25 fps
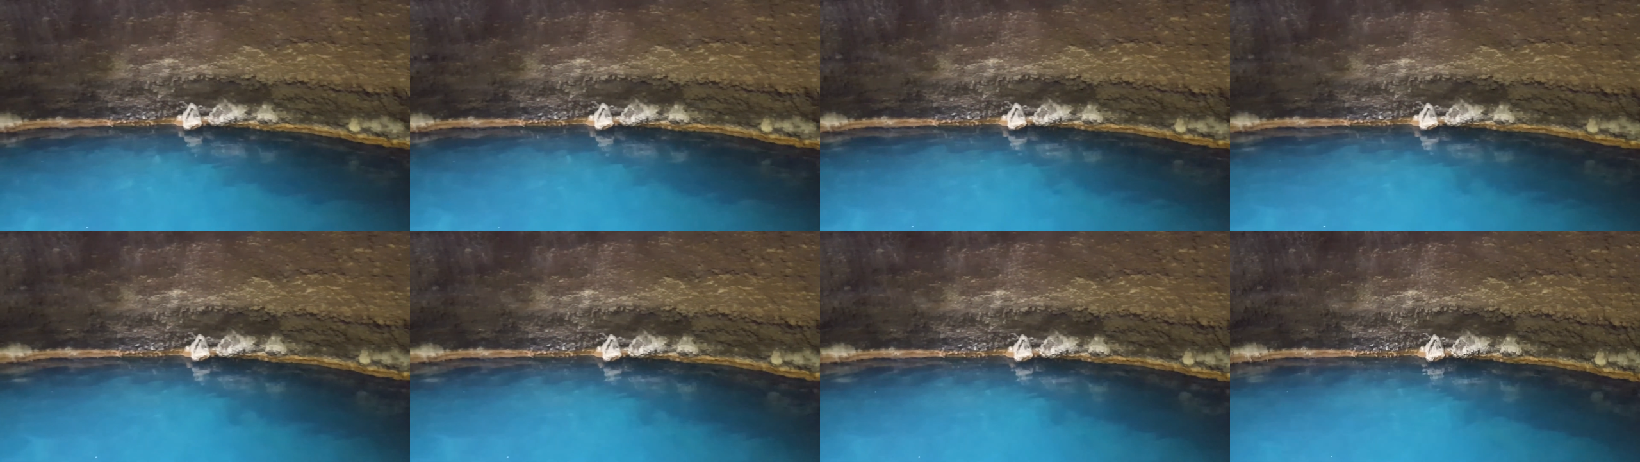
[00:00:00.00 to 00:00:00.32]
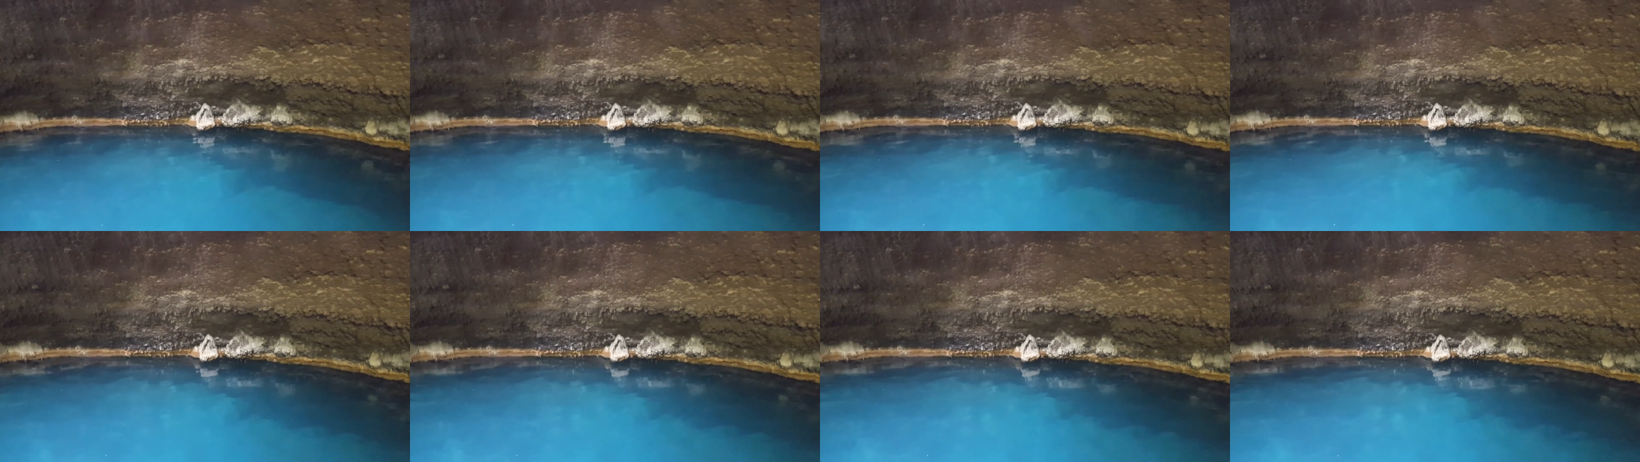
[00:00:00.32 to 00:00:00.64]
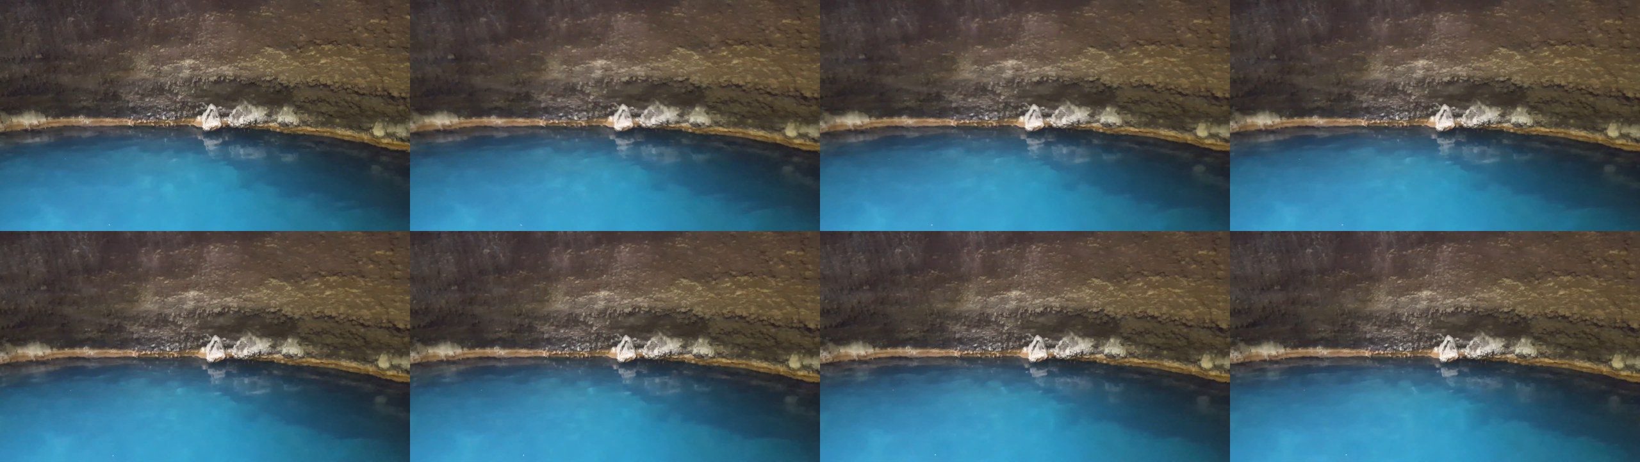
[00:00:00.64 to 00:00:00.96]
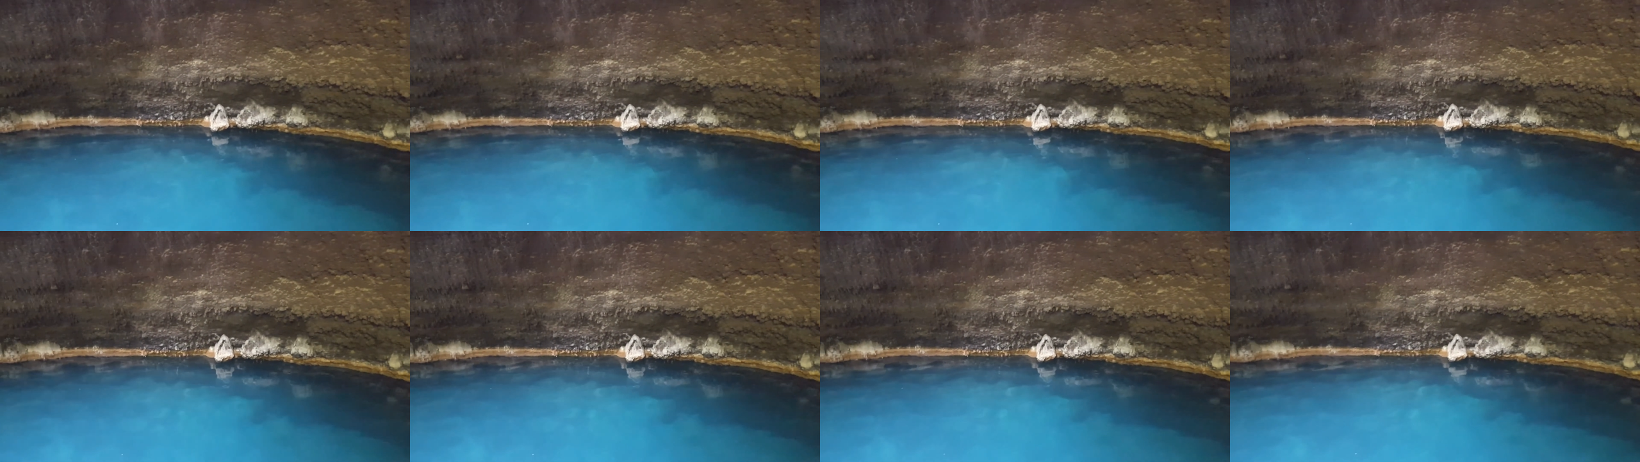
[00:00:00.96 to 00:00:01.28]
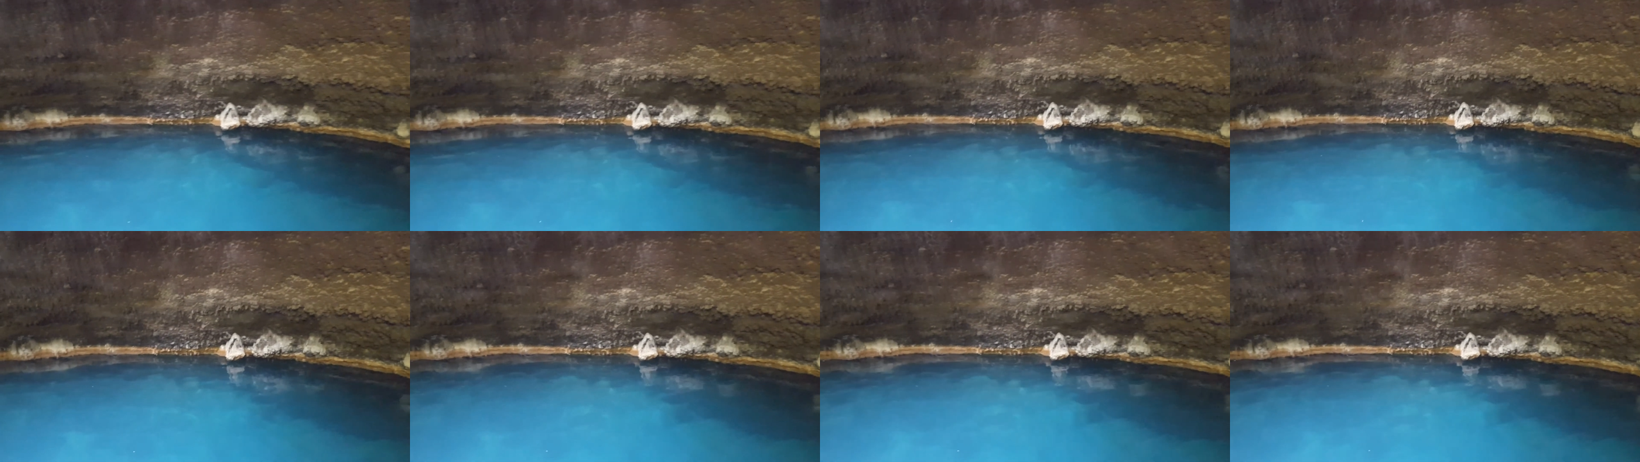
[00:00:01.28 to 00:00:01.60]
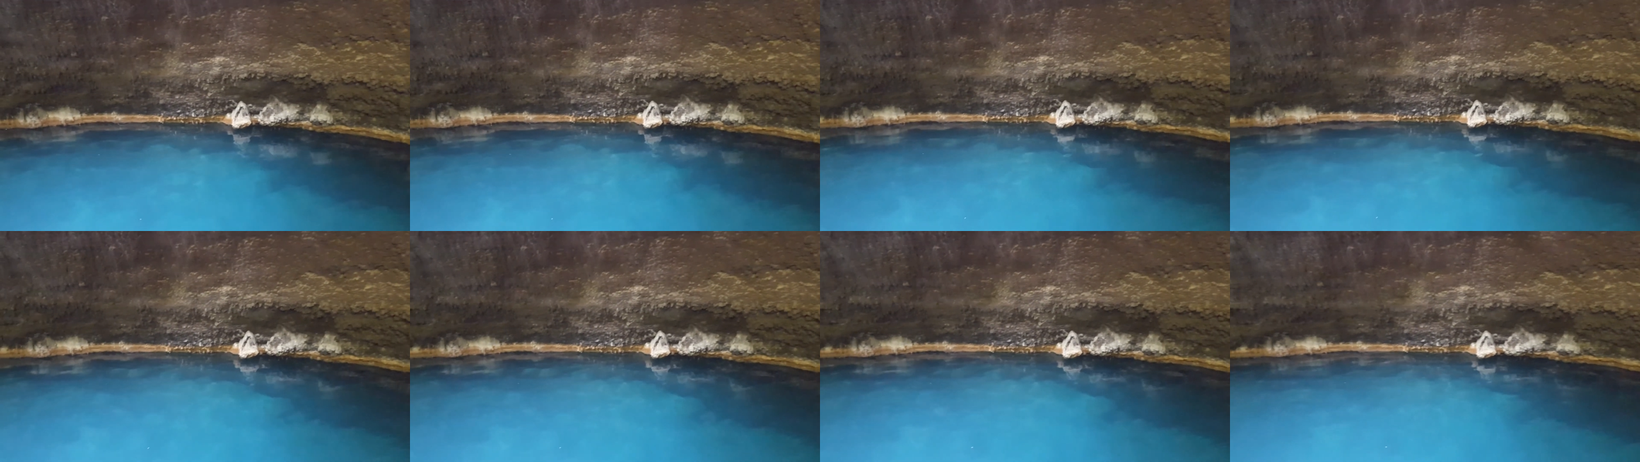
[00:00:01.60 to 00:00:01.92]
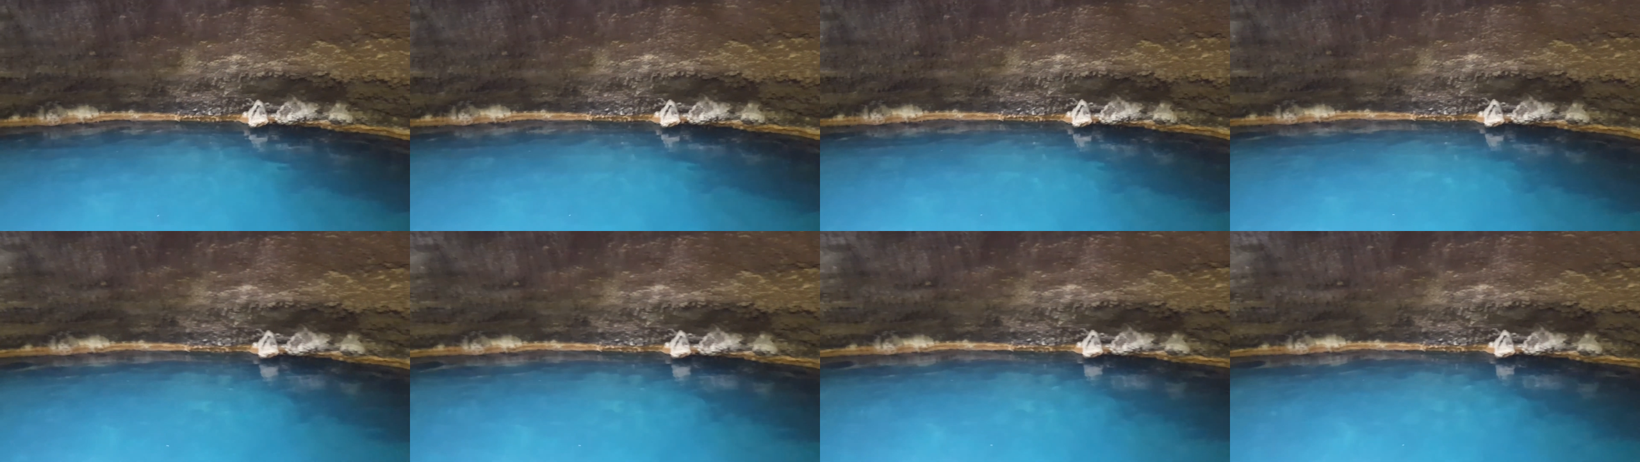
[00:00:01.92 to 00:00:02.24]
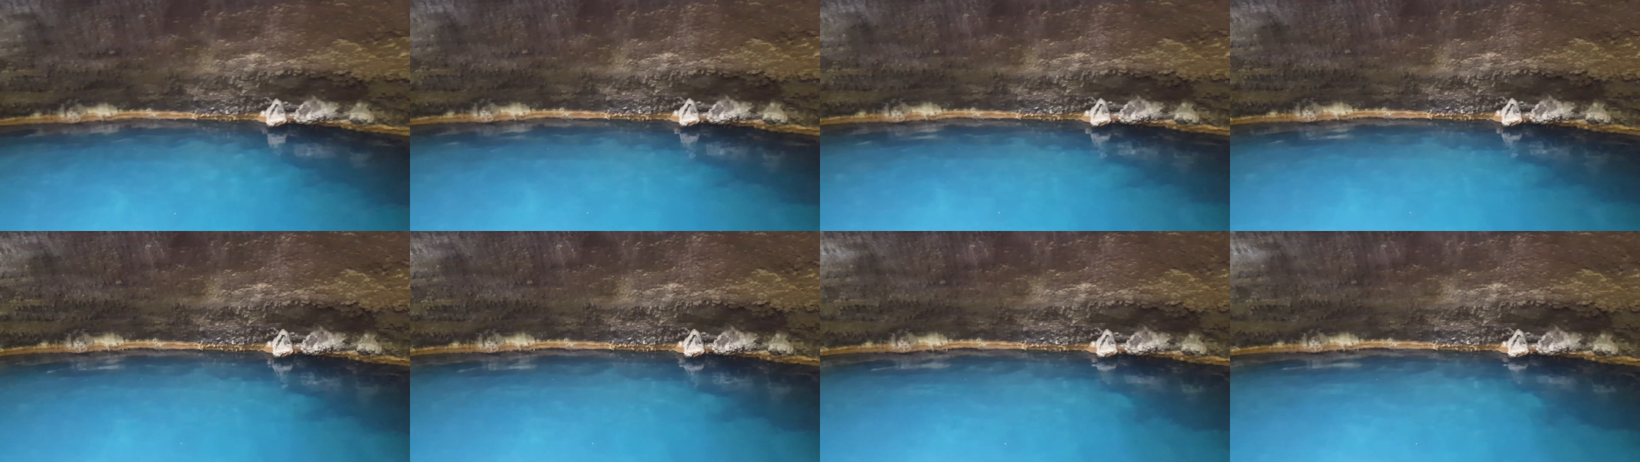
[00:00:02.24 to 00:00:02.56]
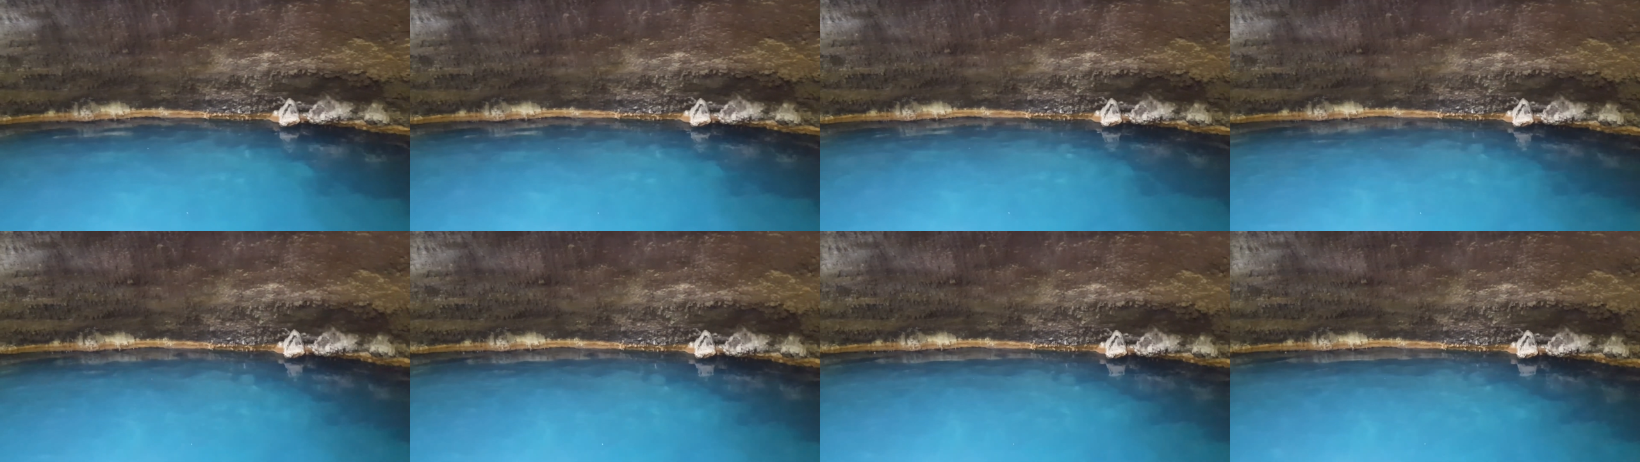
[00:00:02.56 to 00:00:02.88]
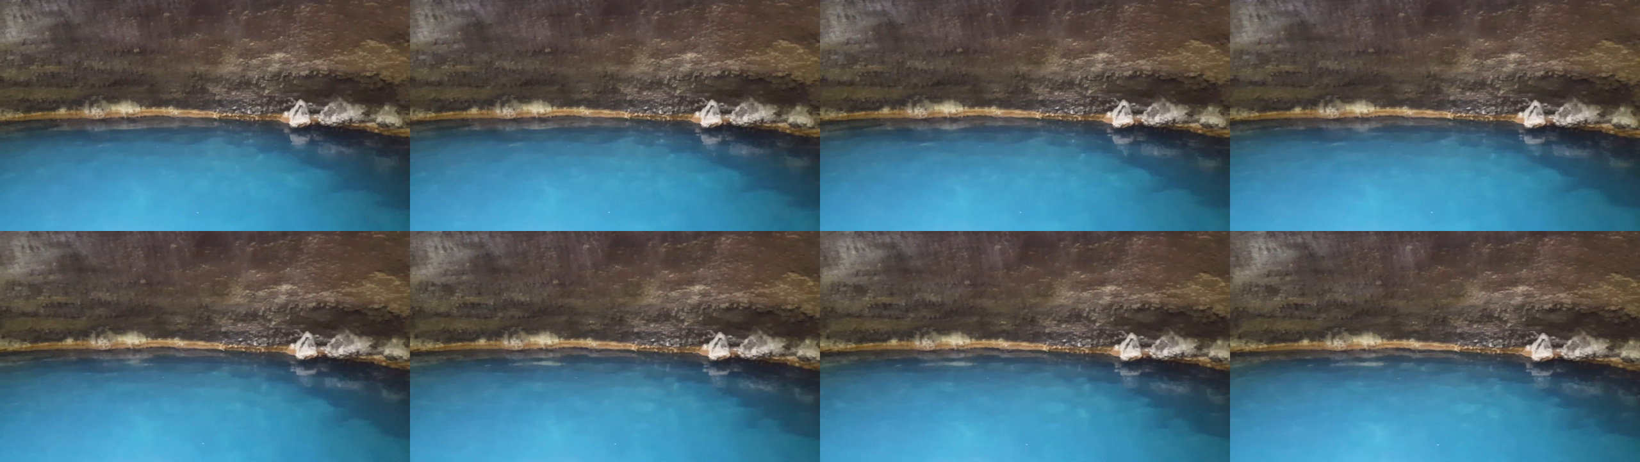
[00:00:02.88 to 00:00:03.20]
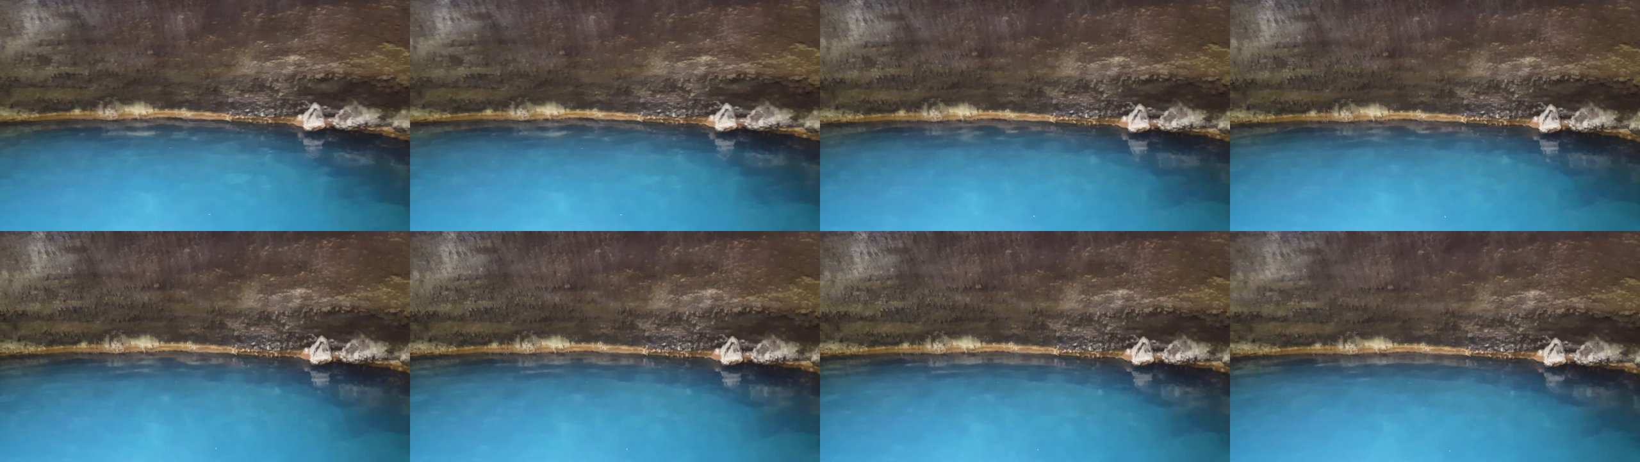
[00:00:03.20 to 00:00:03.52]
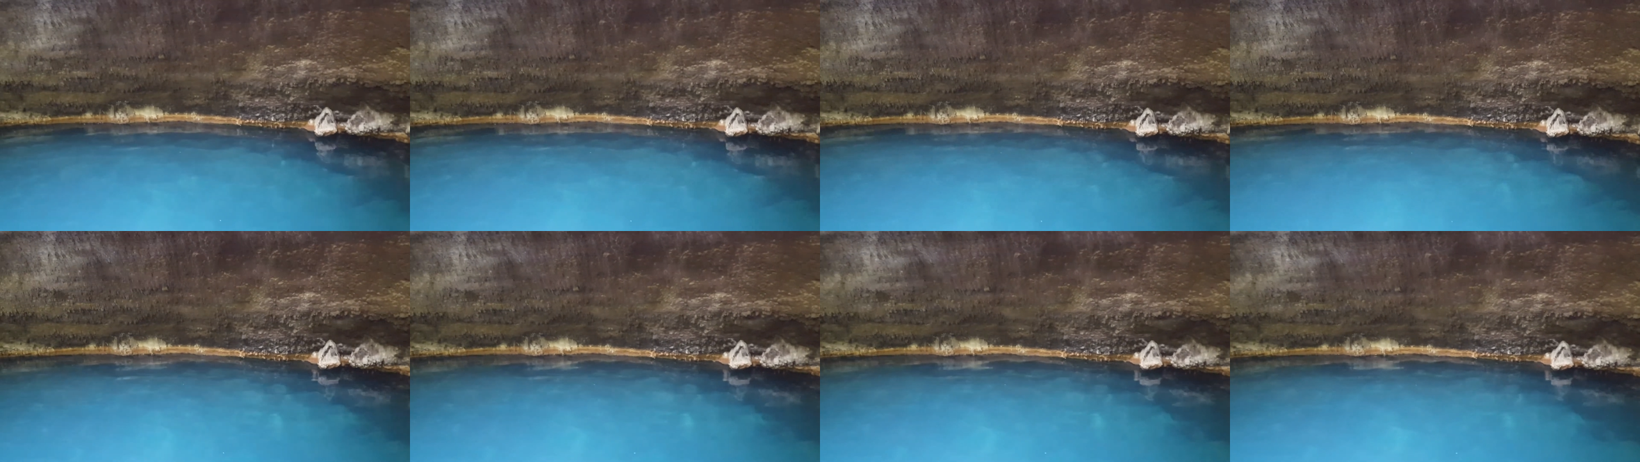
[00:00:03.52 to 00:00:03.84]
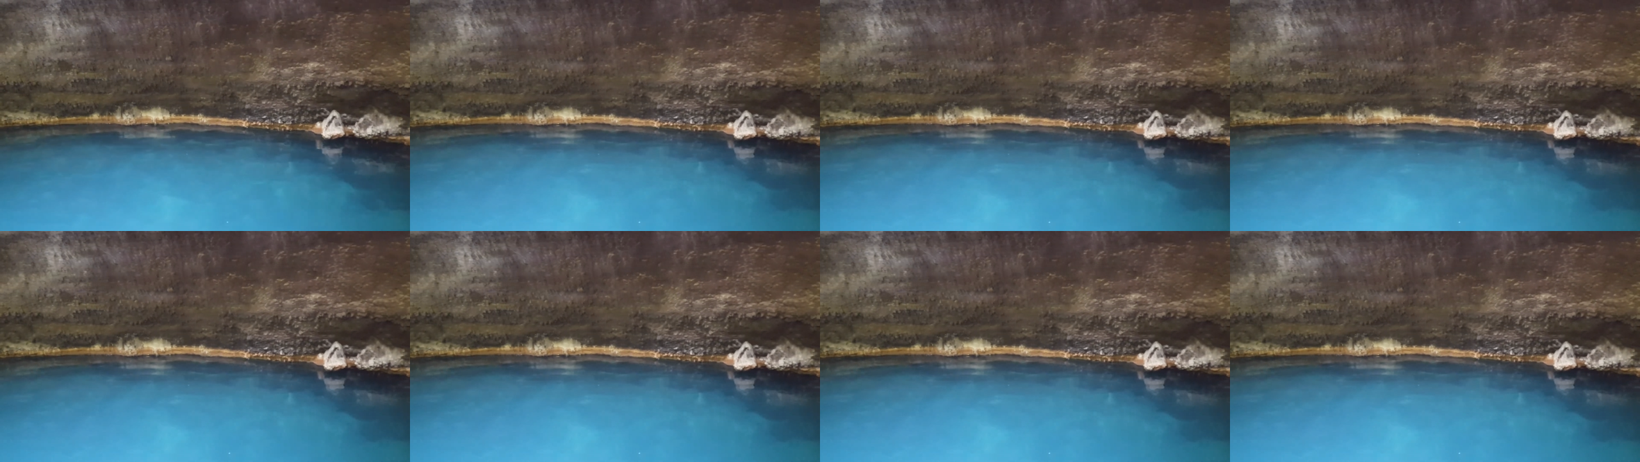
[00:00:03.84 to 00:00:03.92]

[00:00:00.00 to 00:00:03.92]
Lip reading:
Nobody's mouth can be seen.